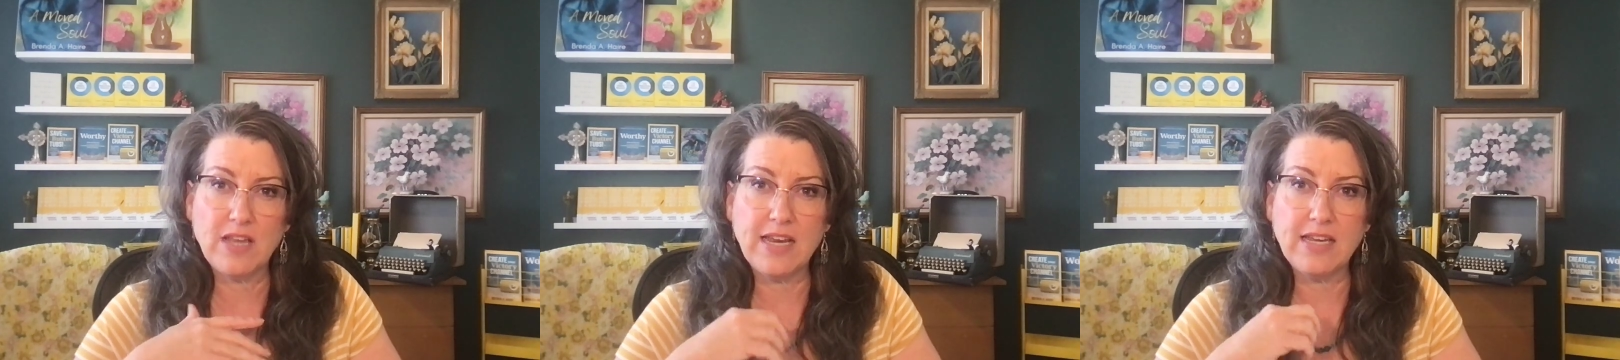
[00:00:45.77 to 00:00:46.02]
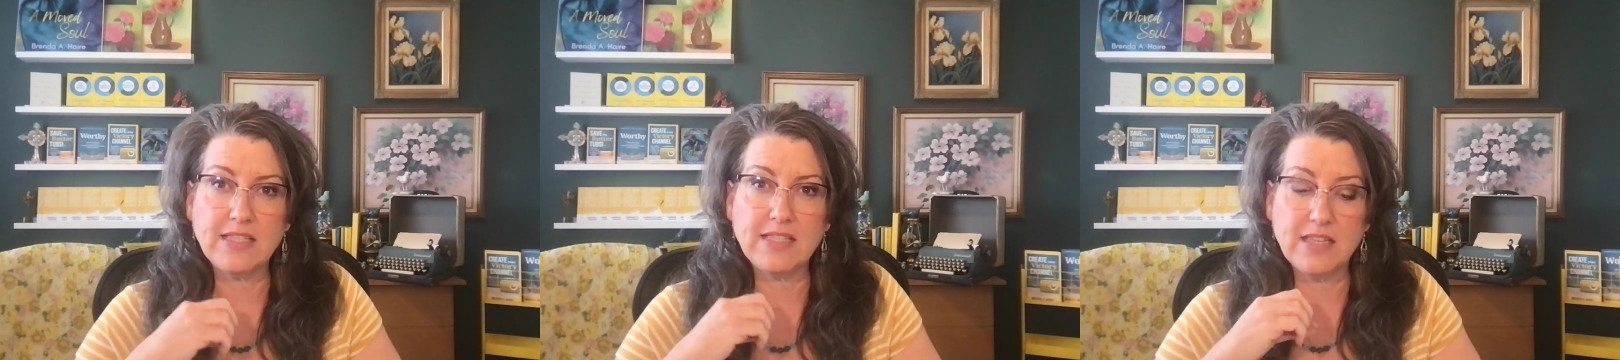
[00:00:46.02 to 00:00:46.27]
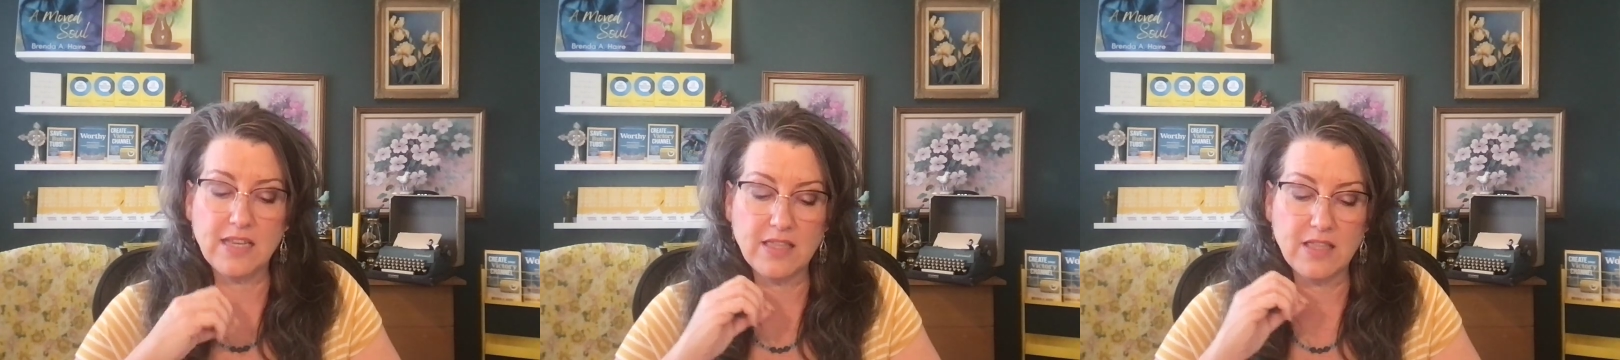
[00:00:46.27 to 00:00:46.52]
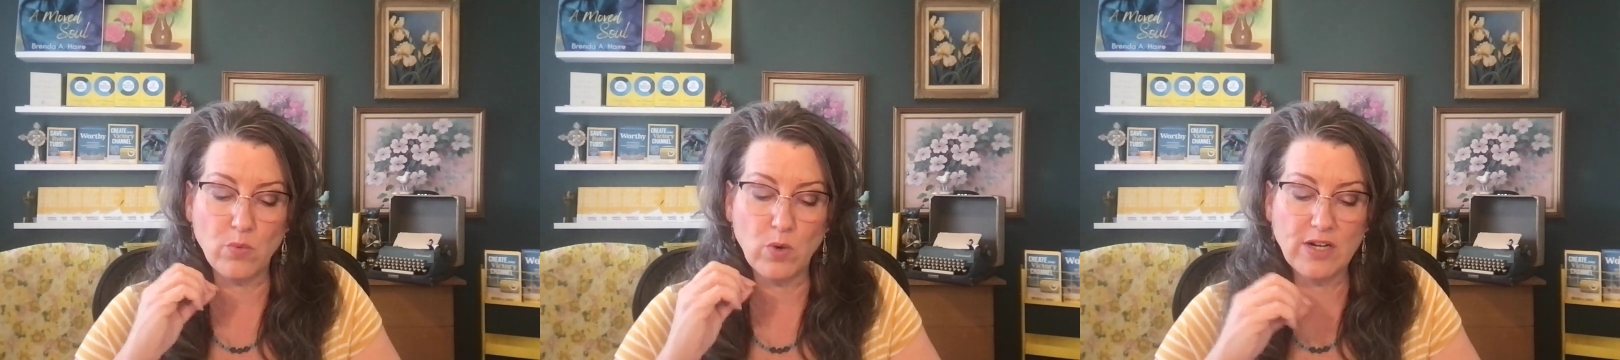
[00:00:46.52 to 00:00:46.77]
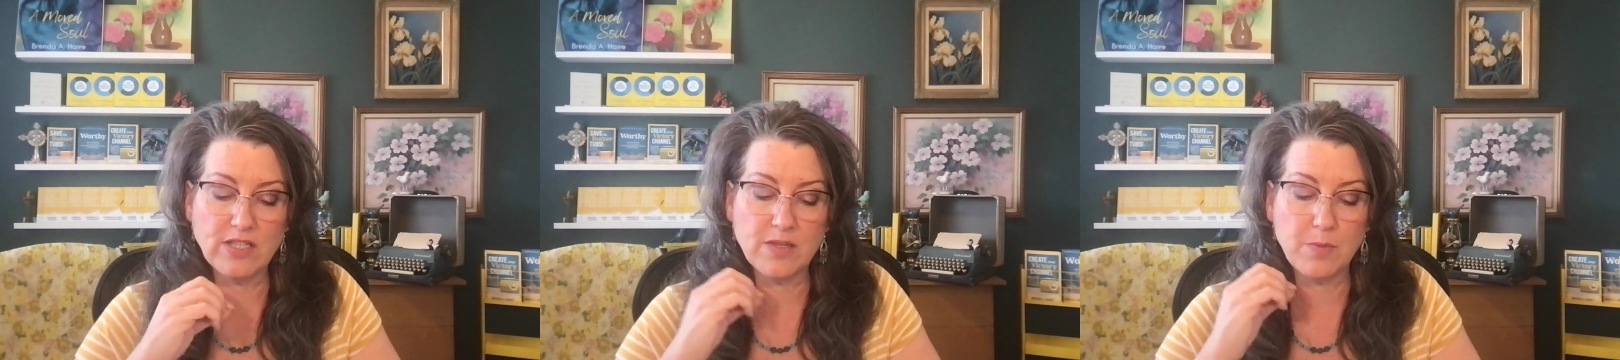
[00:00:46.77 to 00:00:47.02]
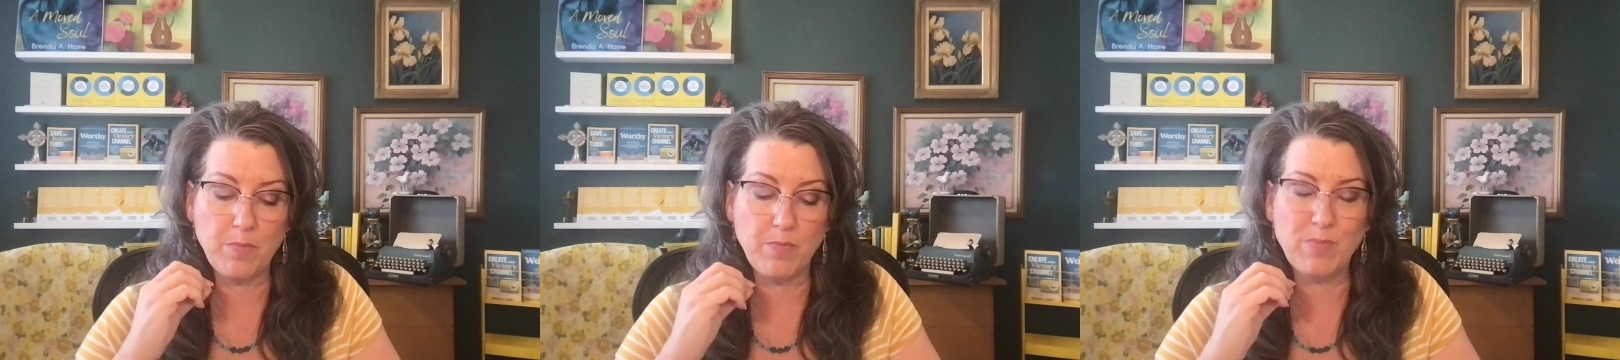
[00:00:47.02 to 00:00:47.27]
he's the
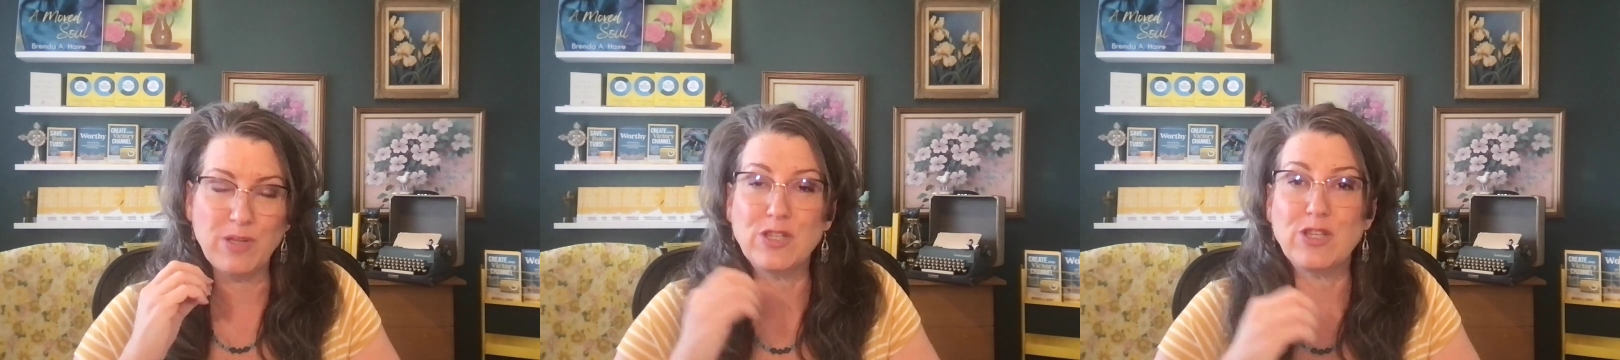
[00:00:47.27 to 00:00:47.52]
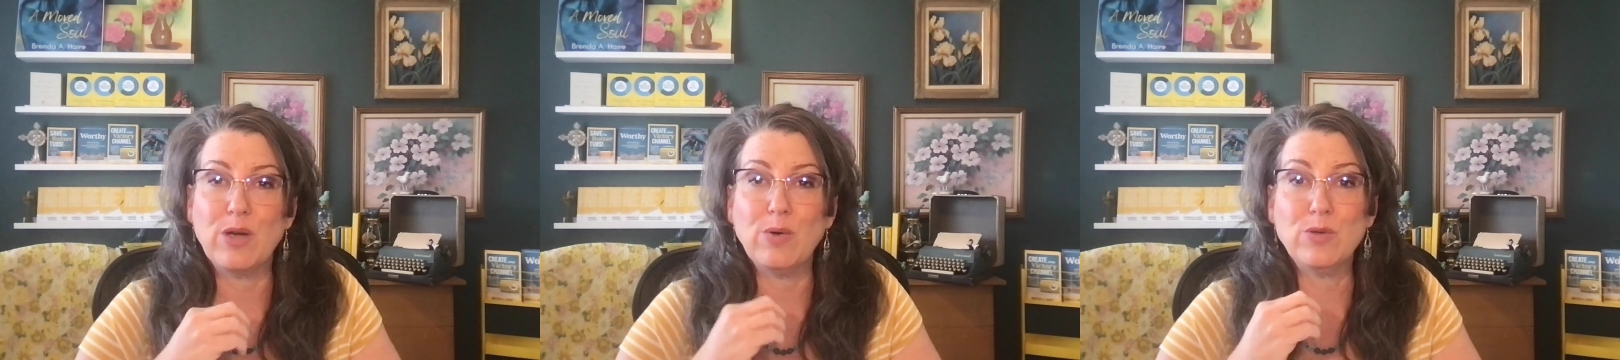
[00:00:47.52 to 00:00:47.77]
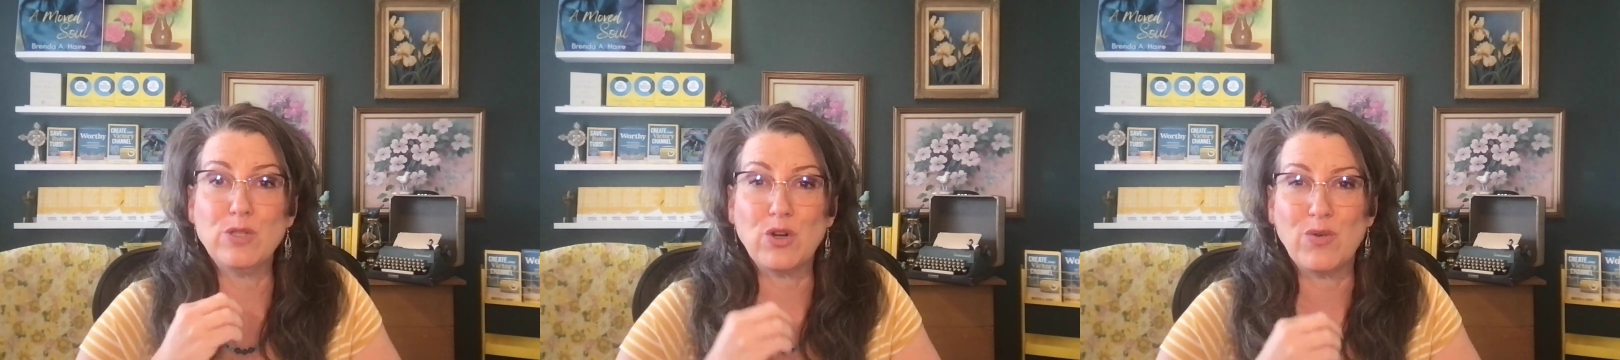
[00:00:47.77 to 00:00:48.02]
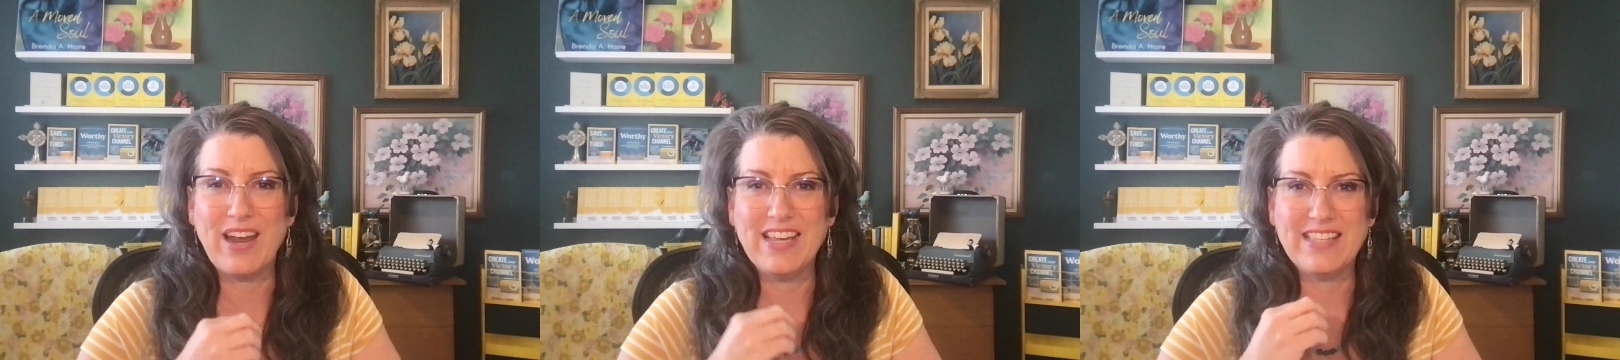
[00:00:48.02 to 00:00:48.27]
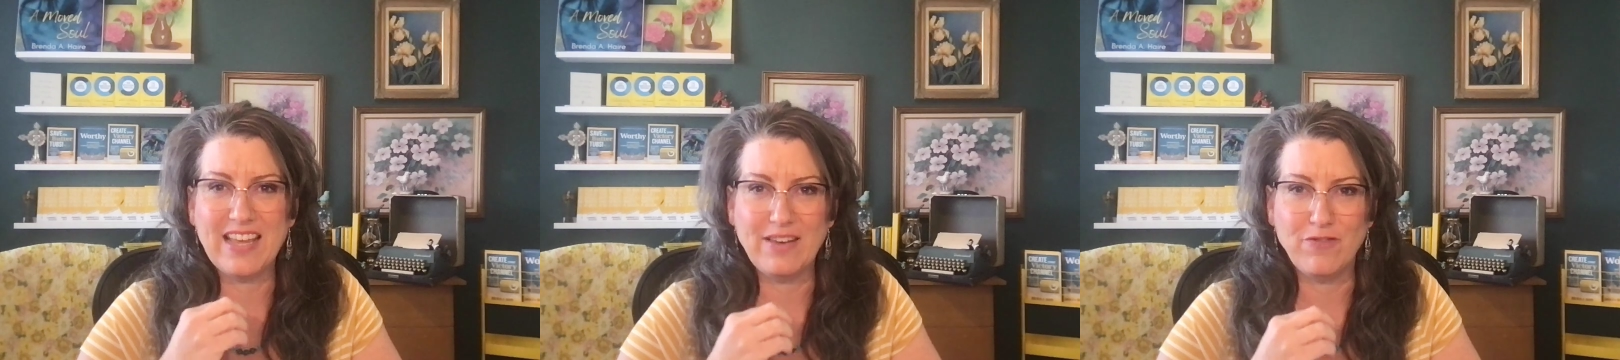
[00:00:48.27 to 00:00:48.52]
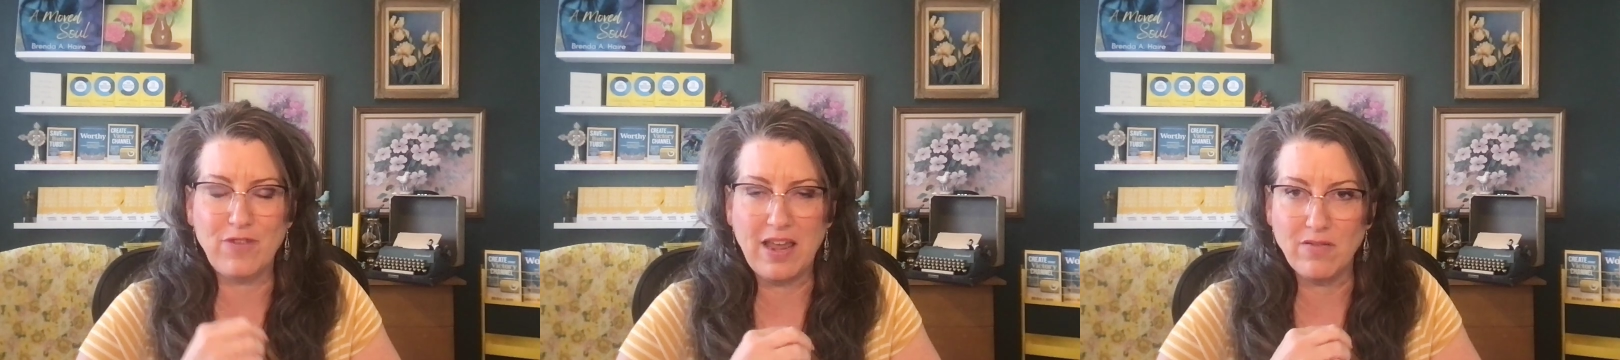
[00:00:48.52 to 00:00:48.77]
words bestows grace
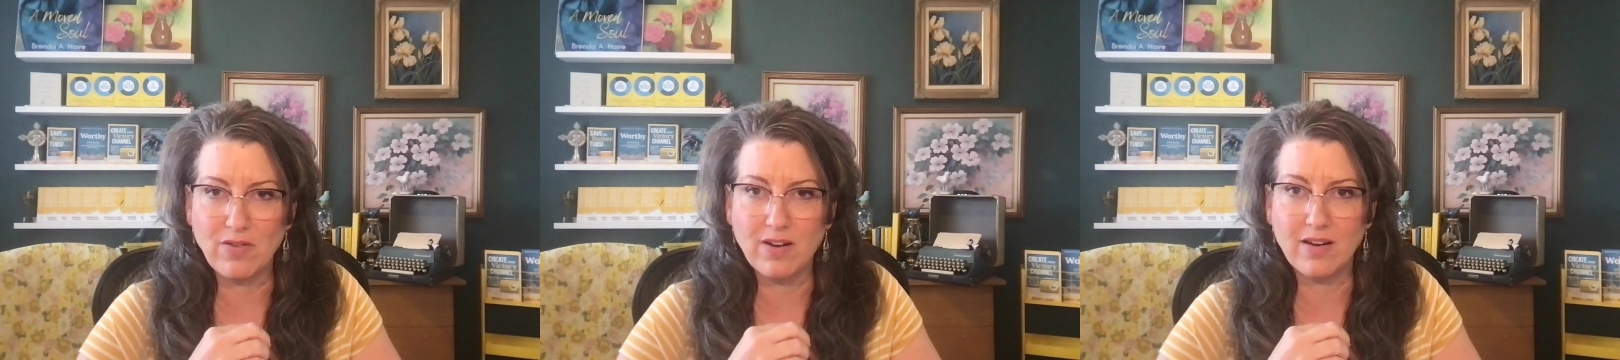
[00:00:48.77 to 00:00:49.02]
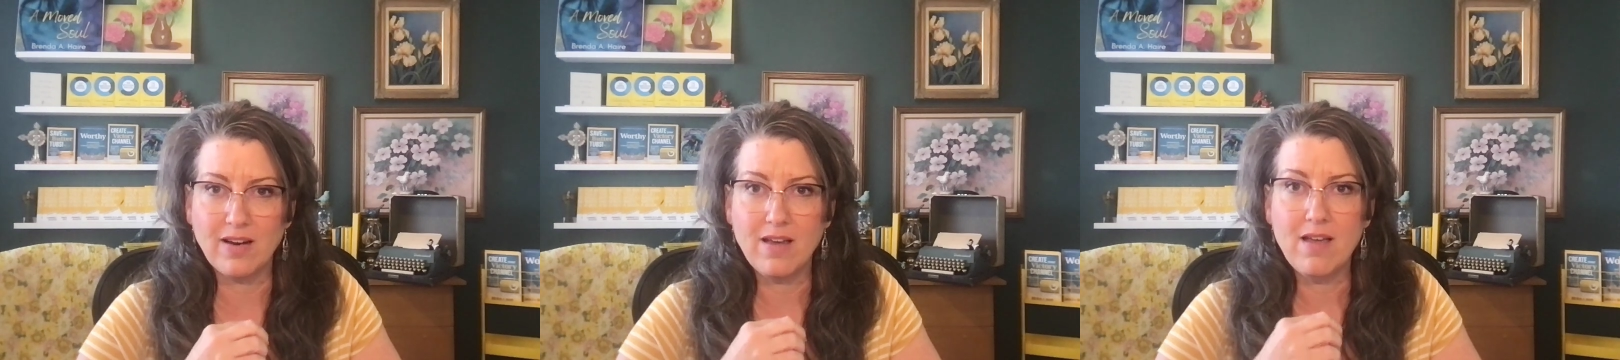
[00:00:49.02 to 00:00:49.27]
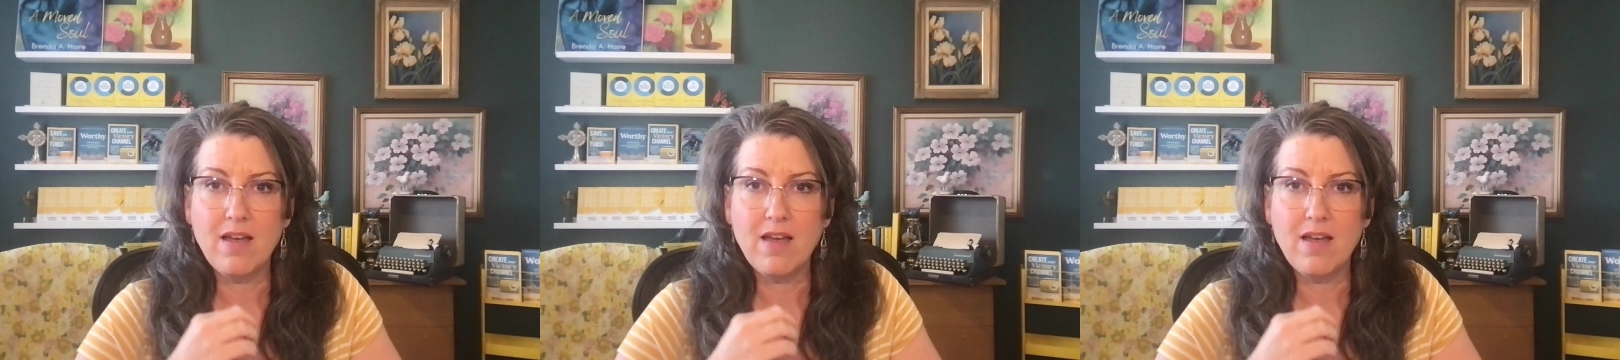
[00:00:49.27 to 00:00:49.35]
and favor